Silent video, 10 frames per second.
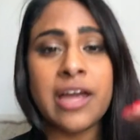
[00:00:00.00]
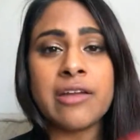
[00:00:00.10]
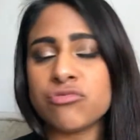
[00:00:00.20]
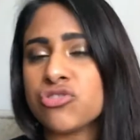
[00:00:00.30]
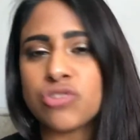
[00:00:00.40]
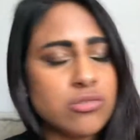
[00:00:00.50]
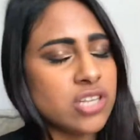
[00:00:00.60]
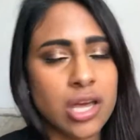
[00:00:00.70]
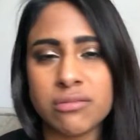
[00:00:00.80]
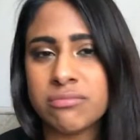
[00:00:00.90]
Like, so
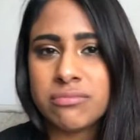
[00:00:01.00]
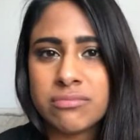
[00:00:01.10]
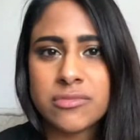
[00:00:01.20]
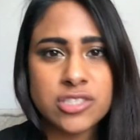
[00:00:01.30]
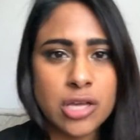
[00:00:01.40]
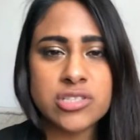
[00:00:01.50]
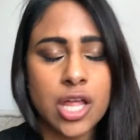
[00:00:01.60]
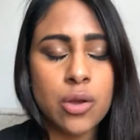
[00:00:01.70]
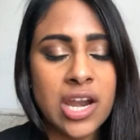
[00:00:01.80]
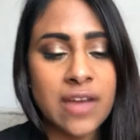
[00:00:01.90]
slow, so
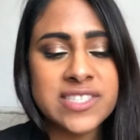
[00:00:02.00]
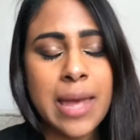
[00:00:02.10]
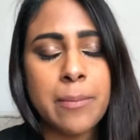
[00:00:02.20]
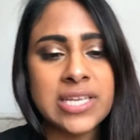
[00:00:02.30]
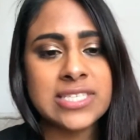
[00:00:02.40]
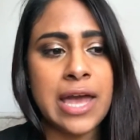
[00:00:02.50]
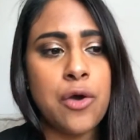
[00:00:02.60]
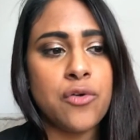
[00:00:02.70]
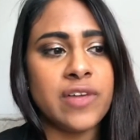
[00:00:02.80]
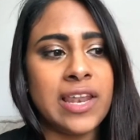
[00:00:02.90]
slow. And I've set
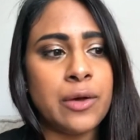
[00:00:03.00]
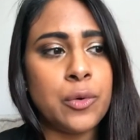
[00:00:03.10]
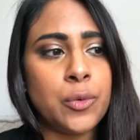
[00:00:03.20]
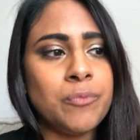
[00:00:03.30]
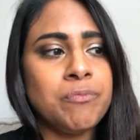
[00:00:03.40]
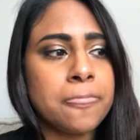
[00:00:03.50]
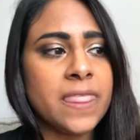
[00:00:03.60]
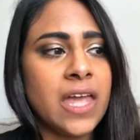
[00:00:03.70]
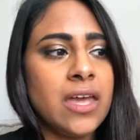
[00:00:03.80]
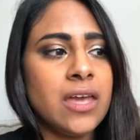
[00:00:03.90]
myself a little
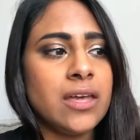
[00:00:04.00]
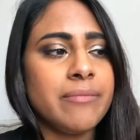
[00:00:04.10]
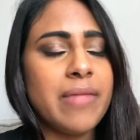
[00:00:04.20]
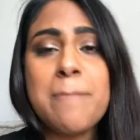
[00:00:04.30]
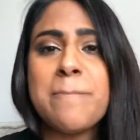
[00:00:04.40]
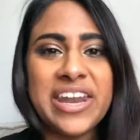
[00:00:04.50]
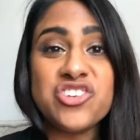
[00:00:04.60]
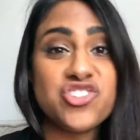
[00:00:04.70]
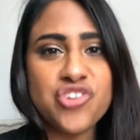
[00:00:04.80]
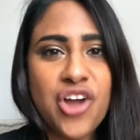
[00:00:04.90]

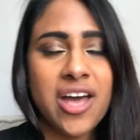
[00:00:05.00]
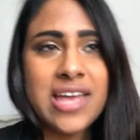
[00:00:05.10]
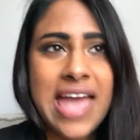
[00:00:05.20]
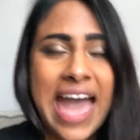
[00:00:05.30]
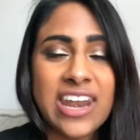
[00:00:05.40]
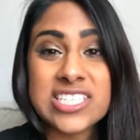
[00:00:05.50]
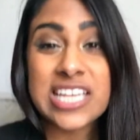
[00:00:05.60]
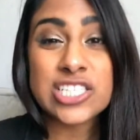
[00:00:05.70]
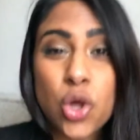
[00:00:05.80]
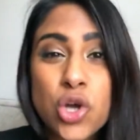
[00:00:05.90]
mantra, and I say,
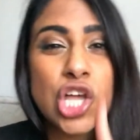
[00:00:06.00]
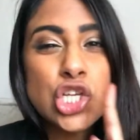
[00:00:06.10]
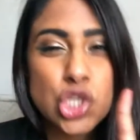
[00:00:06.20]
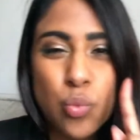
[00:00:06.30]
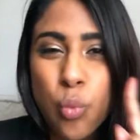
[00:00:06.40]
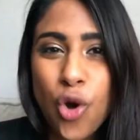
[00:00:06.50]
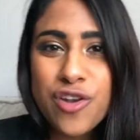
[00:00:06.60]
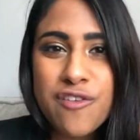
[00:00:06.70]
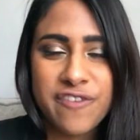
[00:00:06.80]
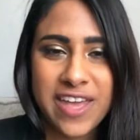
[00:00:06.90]
as long as I do
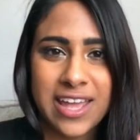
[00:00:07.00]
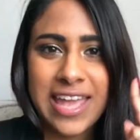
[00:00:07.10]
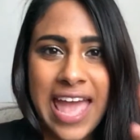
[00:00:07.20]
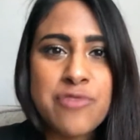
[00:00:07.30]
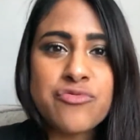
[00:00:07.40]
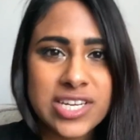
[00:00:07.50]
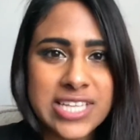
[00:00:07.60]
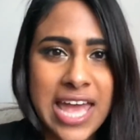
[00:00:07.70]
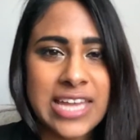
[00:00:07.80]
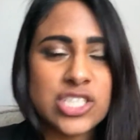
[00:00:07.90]
one thing every
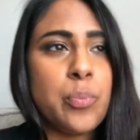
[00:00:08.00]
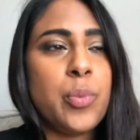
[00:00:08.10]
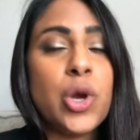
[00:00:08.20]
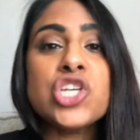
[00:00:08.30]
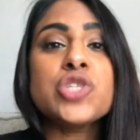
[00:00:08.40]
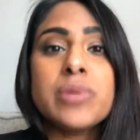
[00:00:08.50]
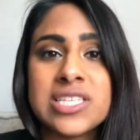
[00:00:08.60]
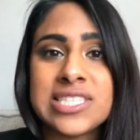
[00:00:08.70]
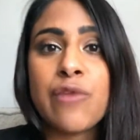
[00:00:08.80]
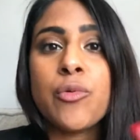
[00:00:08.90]
day to push
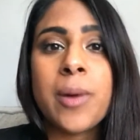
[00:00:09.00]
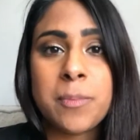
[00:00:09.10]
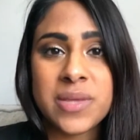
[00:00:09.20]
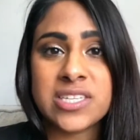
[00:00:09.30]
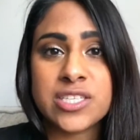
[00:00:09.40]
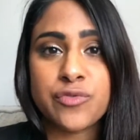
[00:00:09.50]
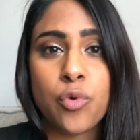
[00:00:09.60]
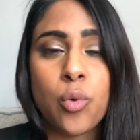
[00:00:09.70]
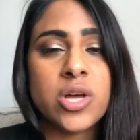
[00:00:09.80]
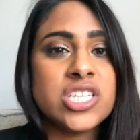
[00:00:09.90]
myself on my business
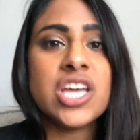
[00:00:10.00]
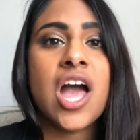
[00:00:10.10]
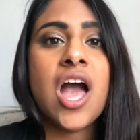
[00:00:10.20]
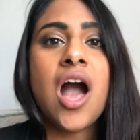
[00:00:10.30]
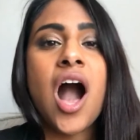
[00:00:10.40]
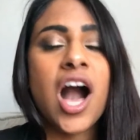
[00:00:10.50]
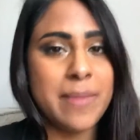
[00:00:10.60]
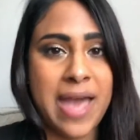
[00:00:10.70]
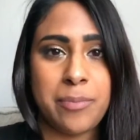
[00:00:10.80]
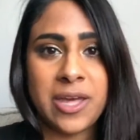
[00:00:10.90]
forward, I'm
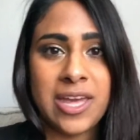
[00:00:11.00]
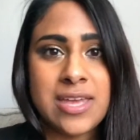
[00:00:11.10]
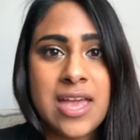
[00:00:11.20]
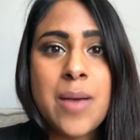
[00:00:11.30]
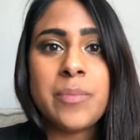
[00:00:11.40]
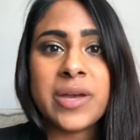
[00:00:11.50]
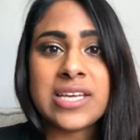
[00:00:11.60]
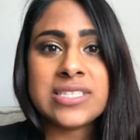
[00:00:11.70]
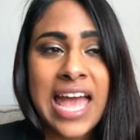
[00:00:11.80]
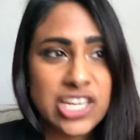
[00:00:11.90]
happy.
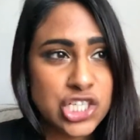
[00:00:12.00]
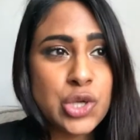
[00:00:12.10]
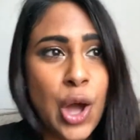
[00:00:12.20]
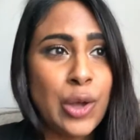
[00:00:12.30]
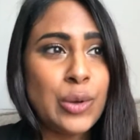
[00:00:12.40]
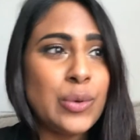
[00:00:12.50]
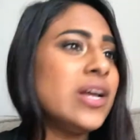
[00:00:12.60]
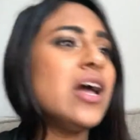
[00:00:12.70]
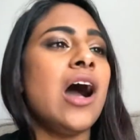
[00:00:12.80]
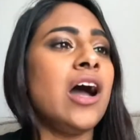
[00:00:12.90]
Because, as you know,
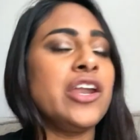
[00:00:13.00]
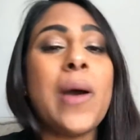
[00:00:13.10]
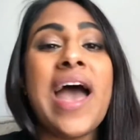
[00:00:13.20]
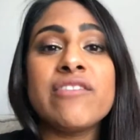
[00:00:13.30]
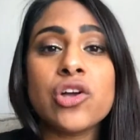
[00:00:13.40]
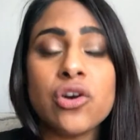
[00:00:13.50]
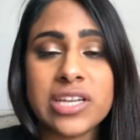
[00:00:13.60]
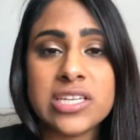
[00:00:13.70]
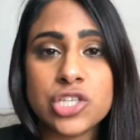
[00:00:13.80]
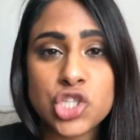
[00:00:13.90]
I know I haven't gone
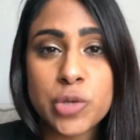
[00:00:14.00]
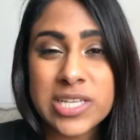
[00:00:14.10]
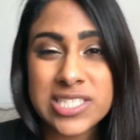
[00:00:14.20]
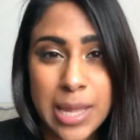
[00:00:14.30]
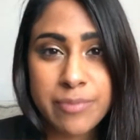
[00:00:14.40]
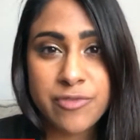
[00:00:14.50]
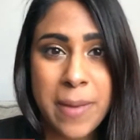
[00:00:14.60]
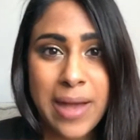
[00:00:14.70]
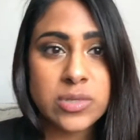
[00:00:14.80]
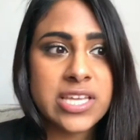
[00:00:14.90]
into too much depth
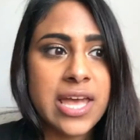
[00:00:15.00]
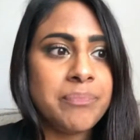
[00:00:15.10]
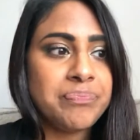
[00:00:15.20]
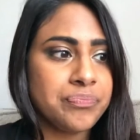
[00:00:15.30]
about it,